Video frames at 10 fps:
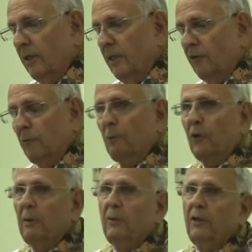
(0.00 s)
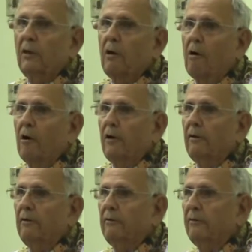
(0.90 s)
She put him in the
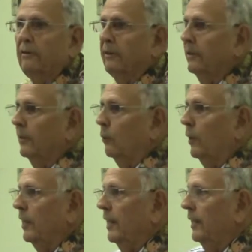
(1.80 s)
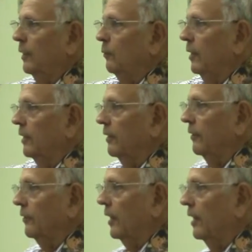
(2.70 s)
cart, and away they
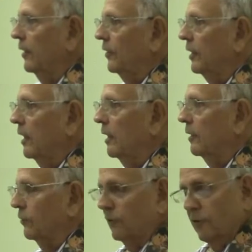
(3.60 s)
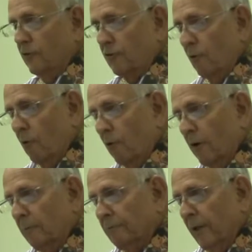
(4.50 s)
went down the aisles of the
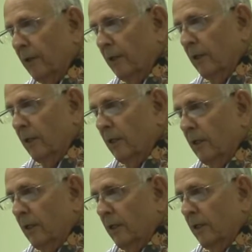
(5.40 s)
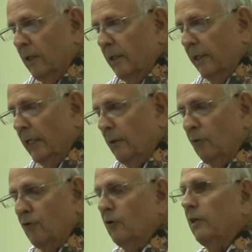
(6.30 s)
store. And he
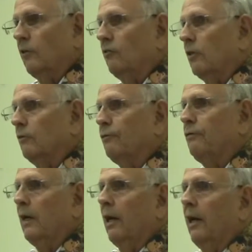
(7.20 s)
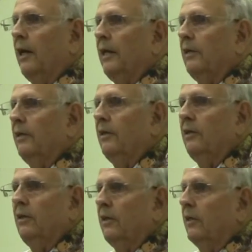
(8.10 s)
was doing just fine
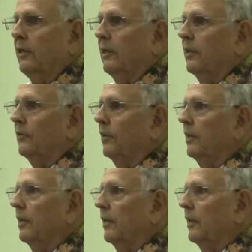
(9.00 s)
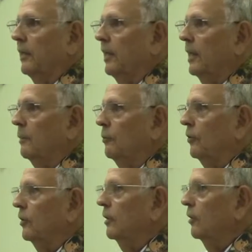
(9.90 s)
until they came to
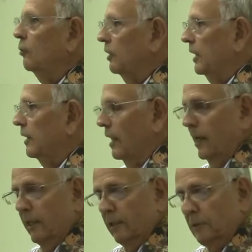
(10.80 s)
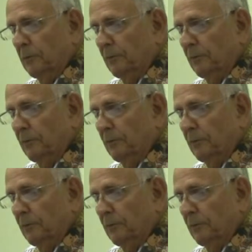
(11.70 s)
the cookie aisle.